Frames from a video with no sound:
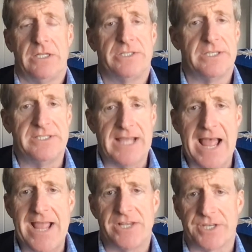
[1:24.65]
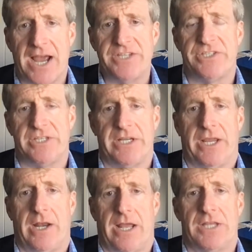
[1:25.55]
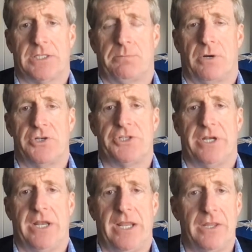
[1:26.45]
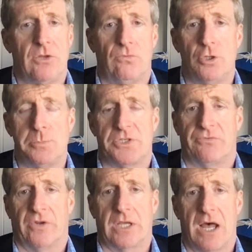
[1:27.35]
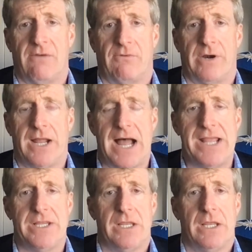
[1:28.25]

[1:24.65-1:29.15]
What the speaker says: Today, as I see it as a person in the rooms of recovery, I